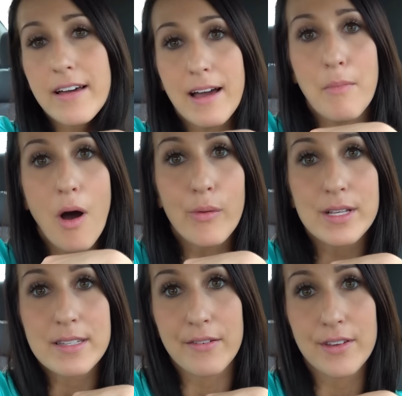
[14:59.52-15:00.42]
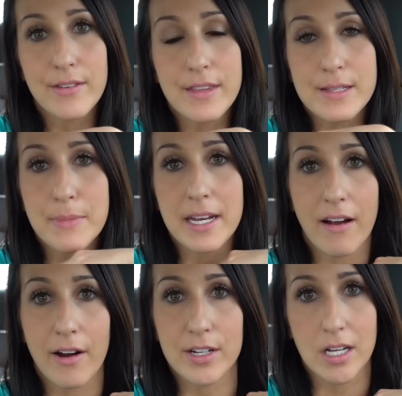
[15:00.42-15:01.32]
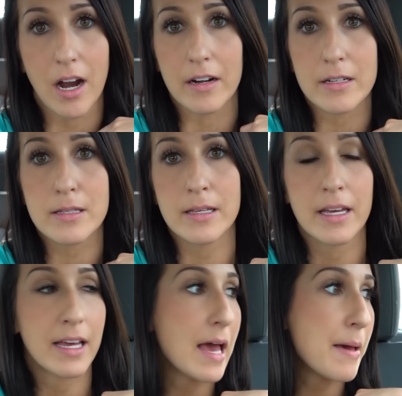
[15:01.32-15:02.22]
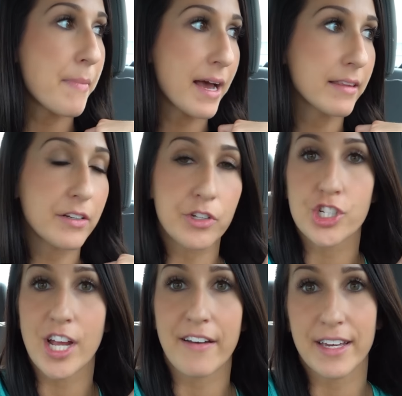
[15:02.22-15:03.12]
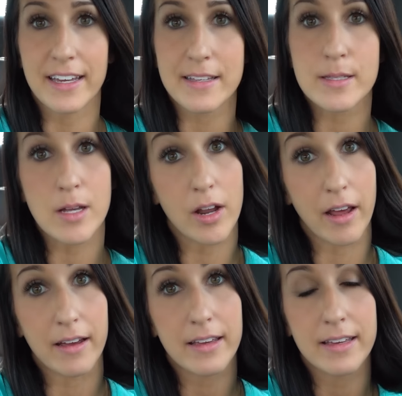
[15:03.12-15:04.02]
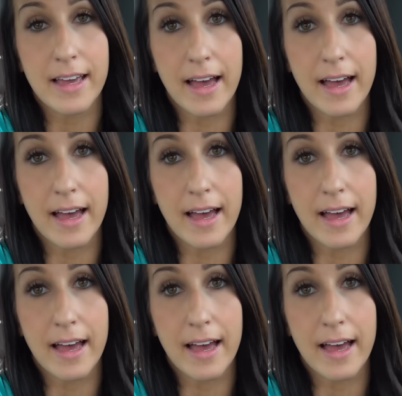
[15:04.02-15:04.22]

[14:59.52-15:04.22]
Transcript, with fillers: like I'm always giving you these mini heart-to-hearts and my little Chevy Sonic.